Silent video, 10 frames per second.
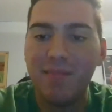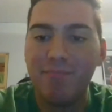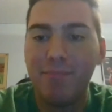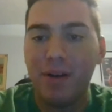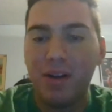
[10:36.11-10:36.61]

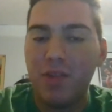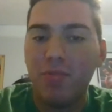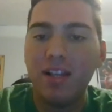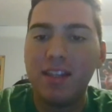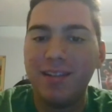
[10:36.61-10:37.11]
But
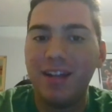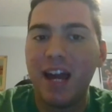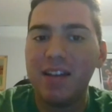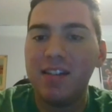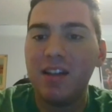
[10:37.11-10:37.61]
realistically, I
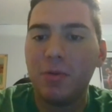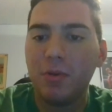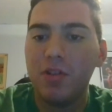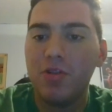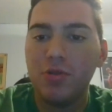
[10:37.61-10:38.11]
can see a
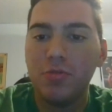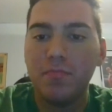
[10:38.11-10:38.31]
3-2.